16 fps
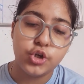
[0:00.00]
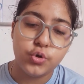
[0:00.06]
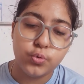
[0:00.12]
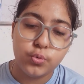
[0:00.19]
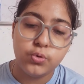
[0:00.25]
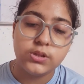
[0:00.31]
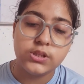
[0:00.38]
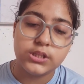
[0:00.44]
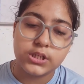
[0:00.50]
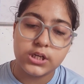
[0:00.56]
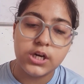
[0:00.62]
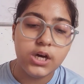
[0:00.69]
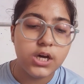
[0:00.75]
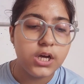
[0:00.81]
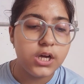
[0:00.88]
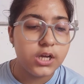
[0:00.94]
to
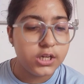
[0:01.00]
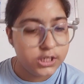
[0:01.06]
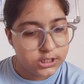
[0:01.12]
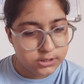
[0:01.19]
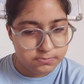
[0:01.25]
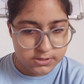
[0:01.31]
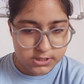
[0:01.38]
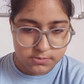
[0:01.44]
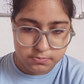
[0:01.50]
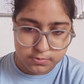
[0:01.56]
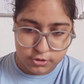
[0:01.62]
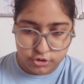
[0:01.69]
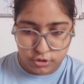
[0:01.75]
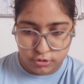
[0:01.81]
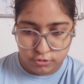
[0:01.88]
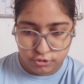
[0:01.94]
the
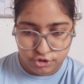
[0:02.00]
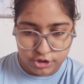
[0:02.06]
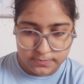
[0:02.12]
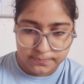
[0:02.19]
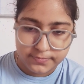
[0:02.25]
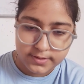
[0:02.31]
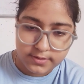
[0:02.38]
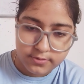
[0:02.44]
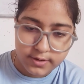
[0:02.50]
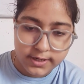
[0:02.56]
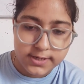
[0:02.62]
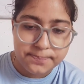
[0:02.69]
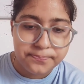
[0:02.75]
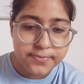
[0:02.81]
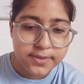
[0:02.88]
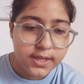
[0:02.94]
litmus solution,
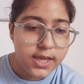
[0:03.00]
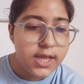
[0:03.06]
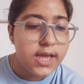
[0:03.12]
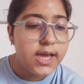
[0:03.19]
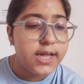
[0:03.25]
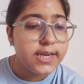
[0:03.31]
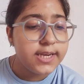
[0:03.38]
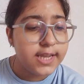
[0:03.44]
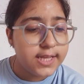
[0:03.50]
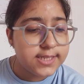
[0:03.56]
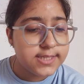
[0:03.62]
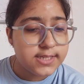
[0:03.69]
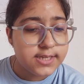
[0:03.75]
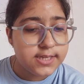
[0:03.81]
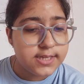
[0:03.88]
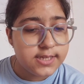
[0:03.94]
right?
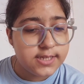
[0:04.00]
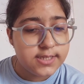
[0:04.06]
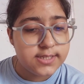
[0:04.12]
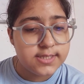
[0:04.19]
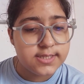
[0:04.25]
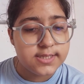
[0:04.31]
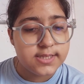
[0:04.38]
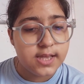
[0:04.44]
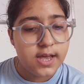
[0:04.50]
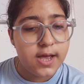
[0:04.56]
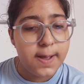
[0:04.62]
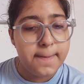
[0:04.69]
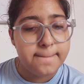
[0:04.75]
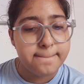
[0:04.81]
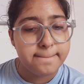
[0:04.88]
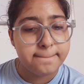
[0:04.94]
Next is,
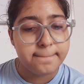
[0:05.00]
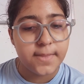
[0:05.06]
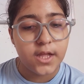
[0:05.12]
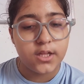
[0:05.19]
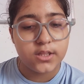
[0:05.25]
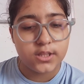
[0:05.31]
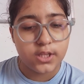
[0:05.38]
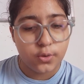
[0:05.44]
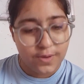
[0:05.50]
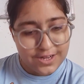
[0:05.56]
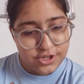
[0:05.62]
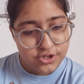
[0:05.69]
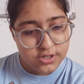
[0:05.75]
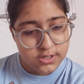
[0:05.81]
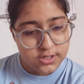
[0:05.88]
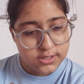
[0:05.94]
the
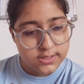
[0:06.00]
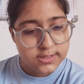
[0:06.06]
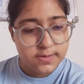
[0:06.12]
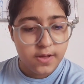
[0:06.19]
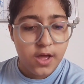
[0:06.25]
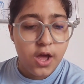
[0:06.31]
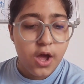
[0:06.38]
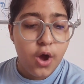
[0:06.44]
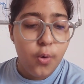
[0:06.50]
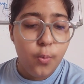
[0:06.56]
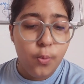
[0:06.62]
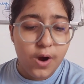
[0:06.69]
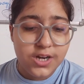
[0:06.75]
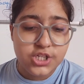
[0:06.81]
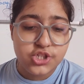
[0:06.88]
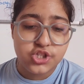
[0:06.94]
question is,
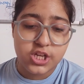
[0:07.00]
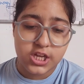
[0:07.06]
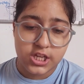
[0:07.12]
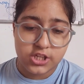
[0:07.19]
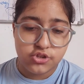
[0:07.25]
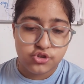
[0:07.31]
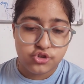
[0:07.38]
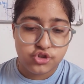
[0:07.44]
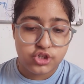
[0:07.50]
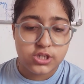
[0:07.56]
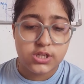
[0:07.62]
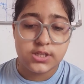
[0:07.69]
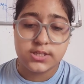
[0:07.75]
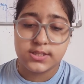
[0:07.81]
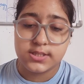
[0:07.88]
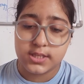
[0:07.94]
what change
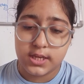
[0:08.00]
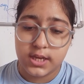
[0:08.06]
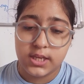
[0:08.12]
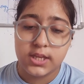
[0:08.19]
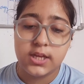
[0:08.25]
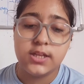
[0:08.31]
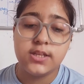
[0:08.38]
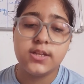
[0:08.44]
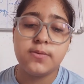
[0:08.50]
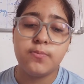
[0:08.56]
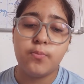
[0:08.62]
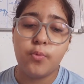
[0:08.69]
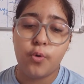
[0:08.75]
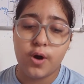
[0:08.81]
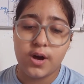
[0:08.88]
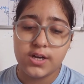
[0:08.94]
is seen
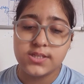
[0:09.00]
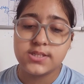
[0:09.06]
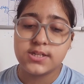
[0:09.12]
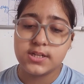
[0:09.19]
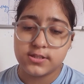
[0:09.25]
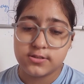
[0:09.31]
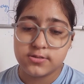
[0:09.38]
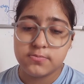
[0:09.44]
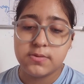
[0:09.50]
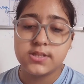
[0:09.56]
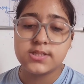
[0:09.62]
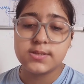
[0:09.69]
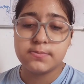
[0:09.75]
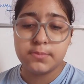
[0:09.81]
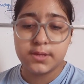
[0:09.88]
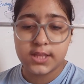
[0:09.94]
in moist
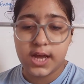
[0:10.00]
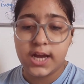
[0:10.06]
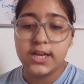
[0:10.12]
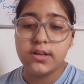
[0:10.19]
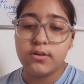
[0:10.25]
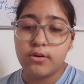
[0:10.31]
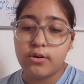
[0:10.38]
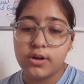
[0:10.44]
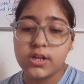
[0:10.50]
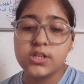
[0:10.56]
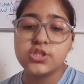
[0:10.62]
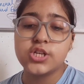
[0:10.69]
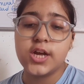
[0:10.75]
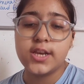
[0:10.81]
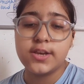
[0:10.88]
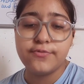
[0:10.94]
litmus, methyl
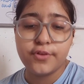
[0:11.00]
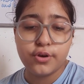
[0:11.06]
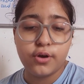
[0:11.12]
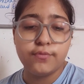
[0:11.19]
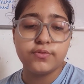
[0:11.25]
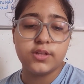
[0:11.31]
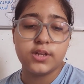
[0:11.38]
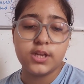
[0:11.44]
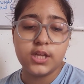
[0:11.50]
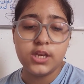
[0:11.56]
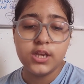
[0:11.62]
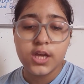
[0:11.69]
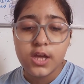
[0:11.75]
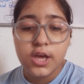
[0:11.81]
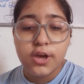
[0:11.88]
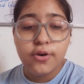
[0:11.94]
orange and
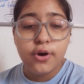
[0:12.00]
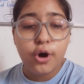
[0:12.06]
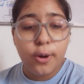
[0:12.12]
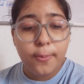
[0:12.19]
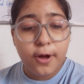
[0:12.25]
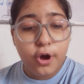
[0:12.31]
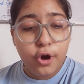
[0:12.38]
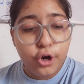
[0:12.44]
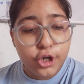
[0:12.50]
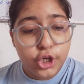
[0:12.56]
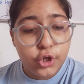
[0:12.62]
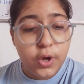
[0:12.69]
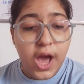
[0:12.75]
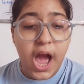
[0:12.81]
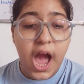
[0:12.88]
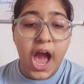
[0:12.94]
phenolphthalein according
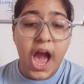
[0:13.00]
to